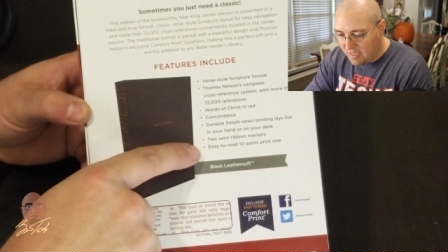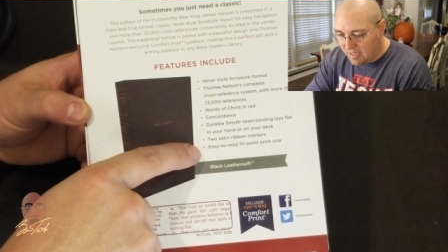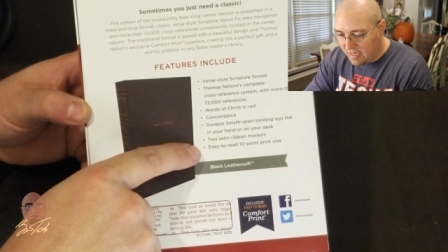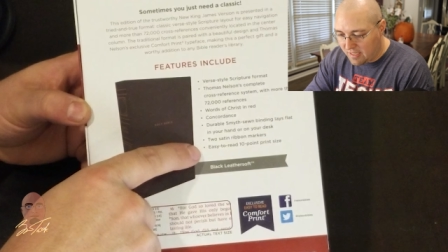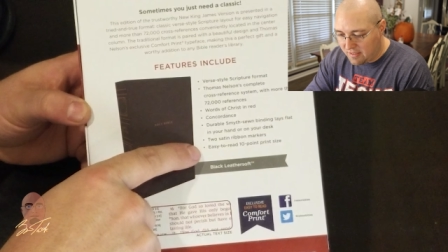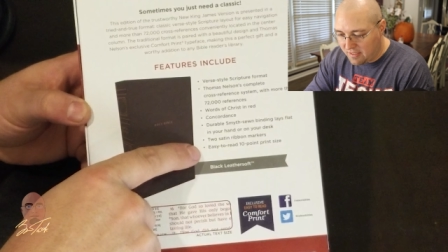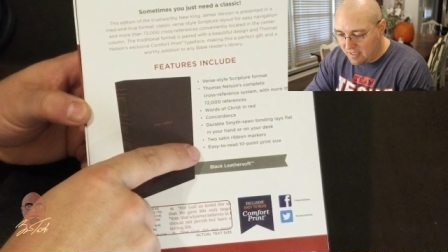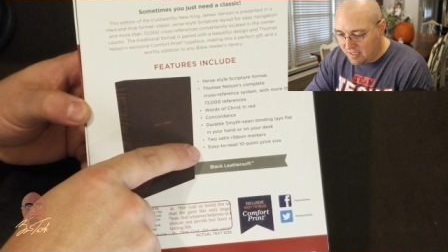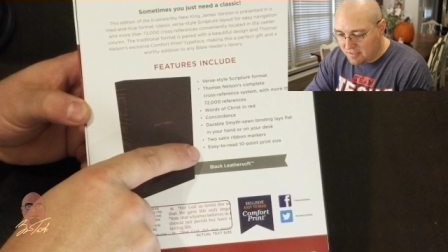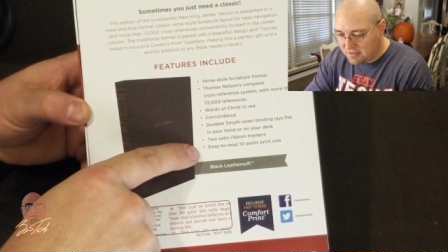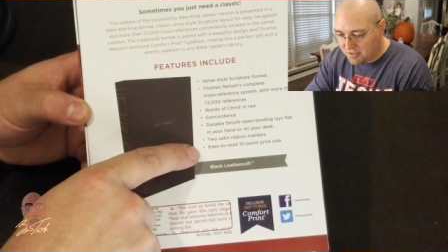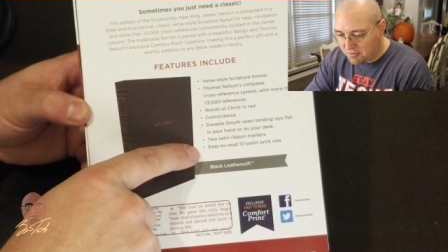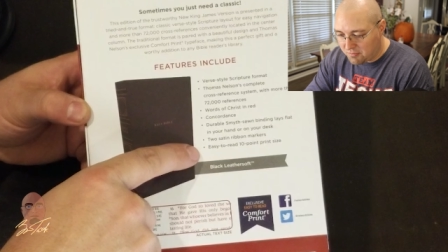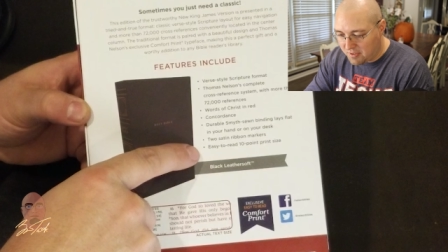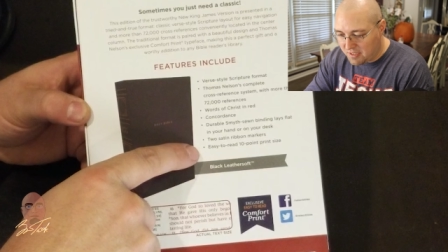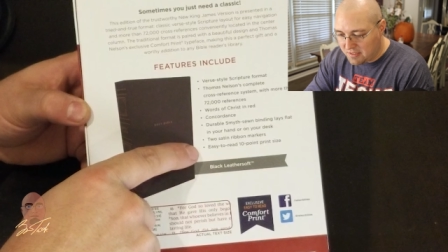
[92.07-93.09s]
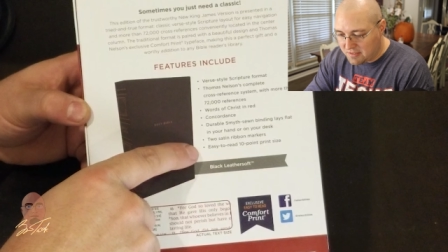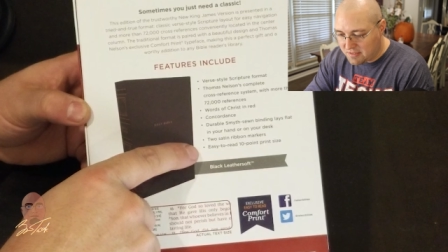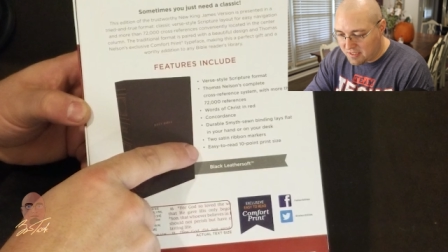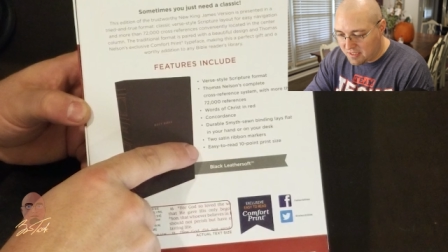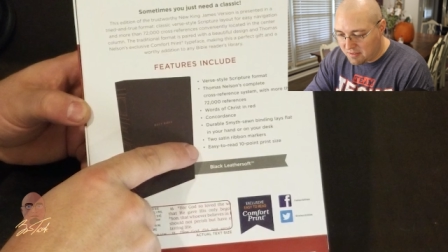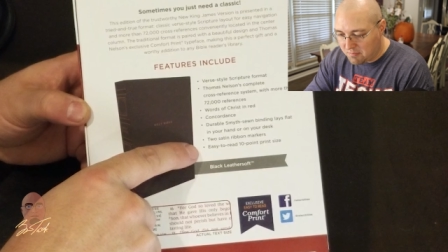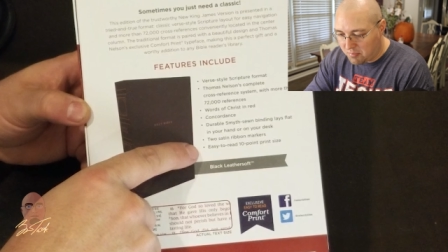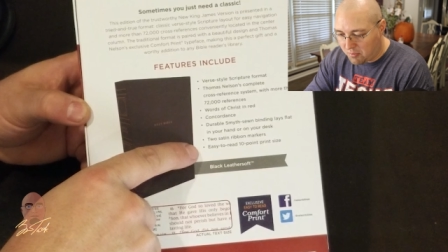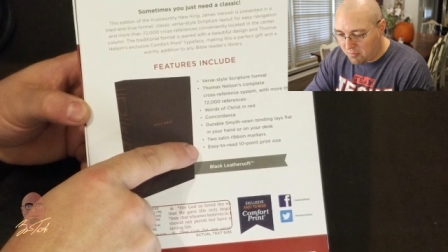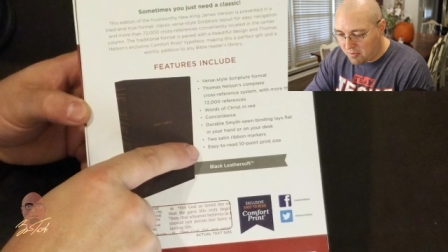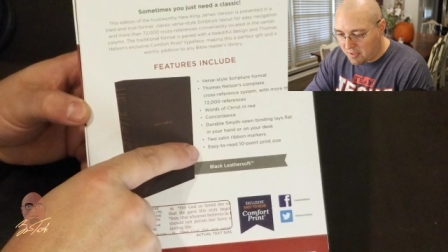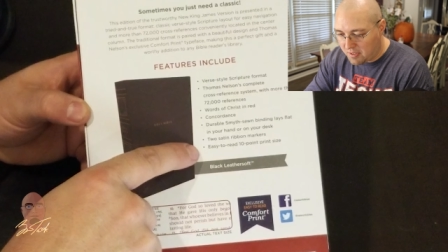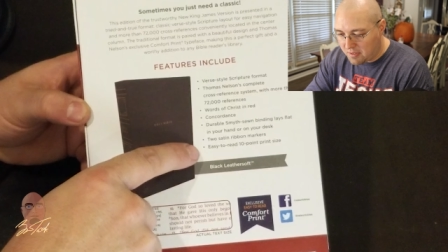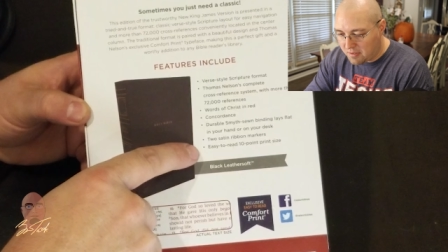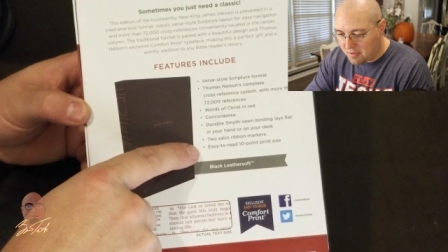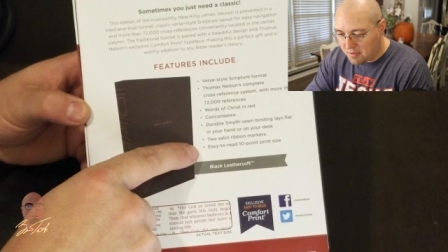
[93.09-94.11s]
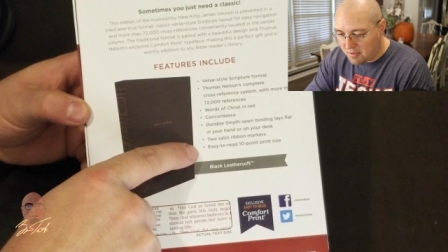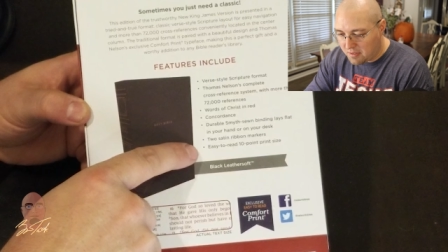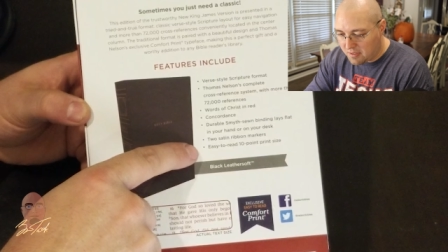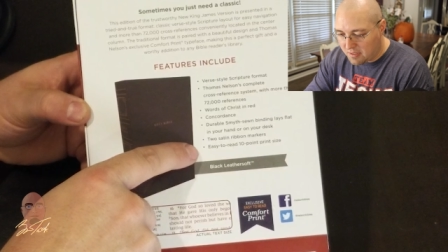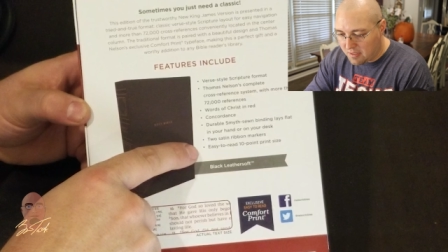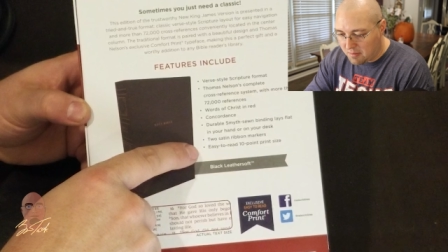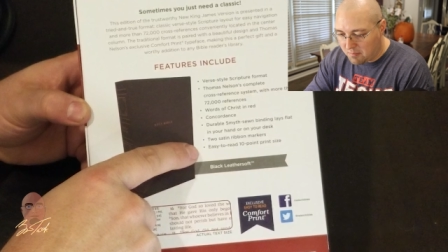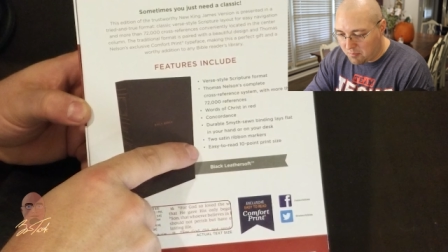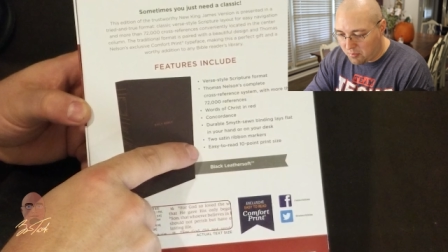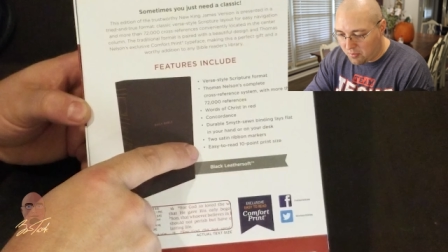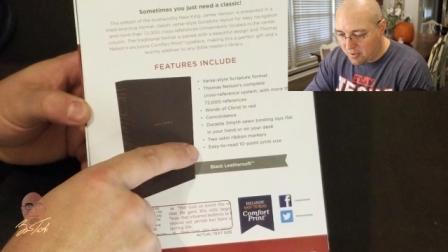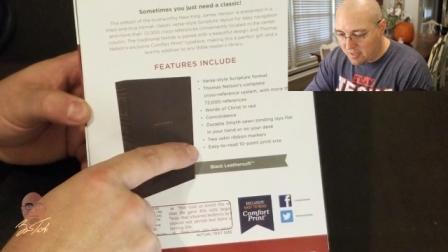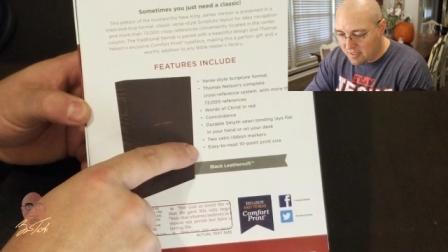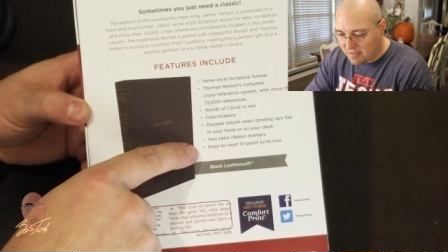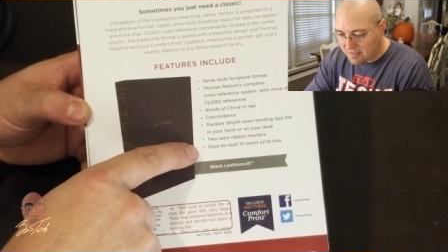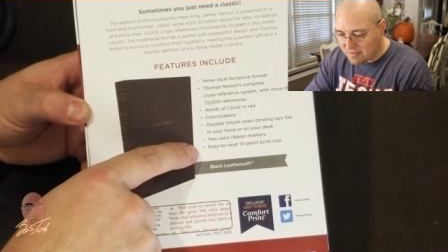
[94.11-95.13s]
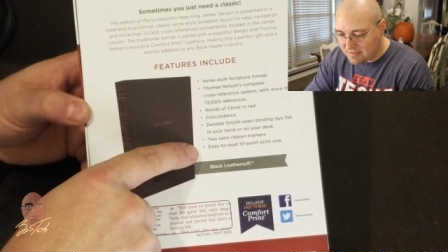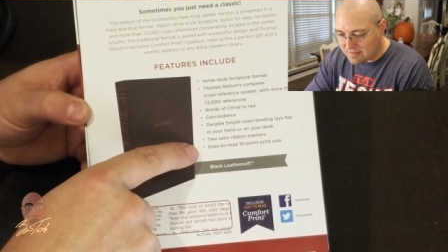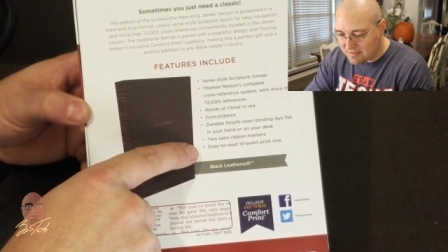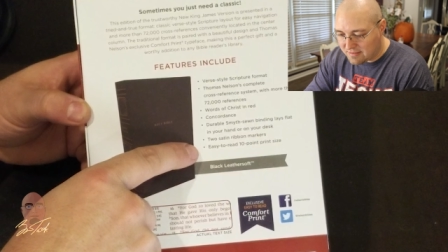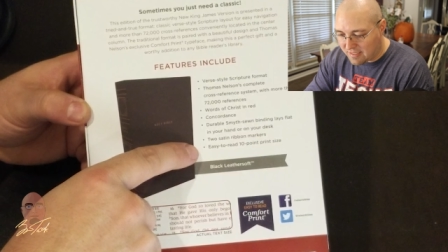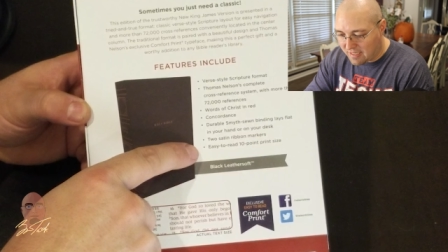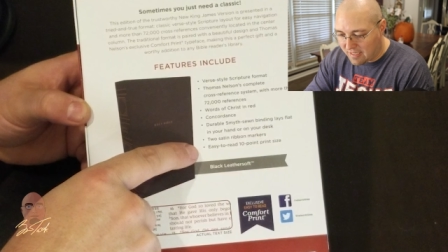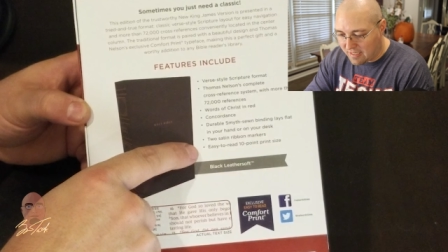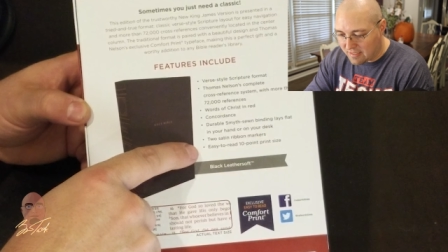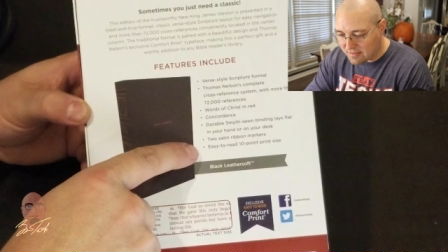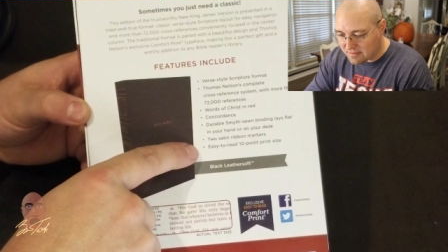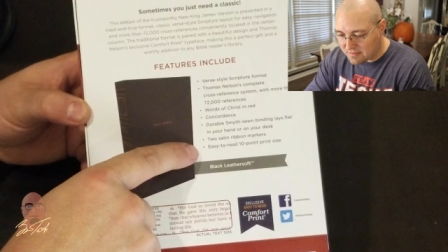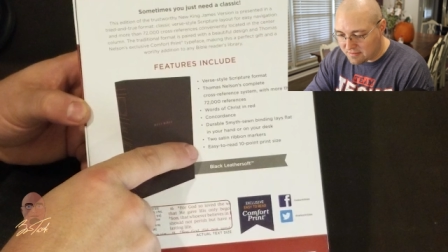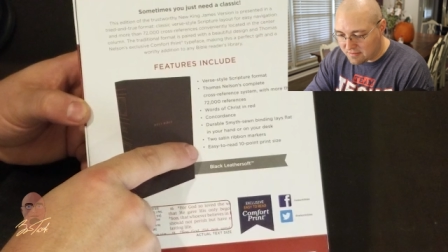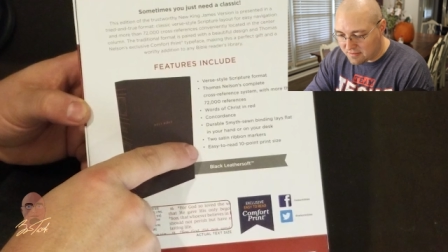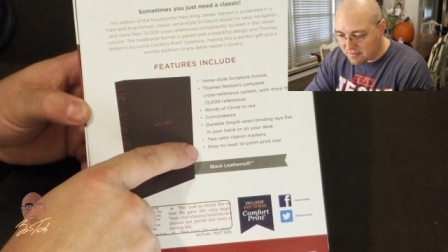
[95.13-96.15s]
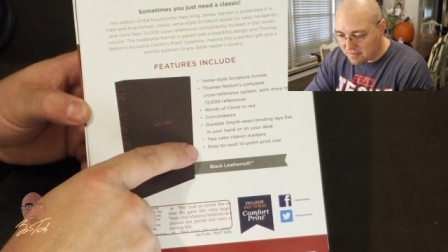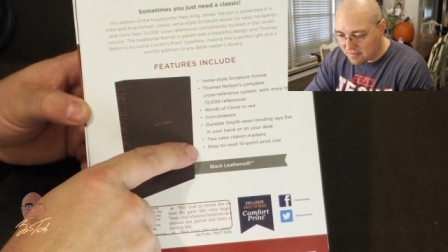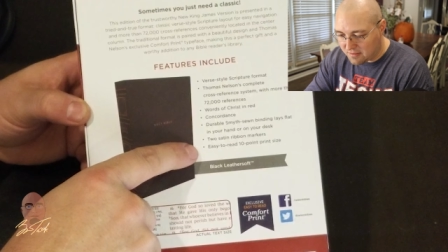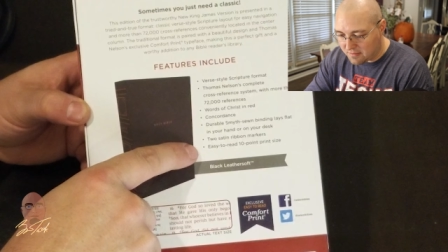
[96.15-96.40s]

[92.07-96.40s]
and the easy to read 10 point print size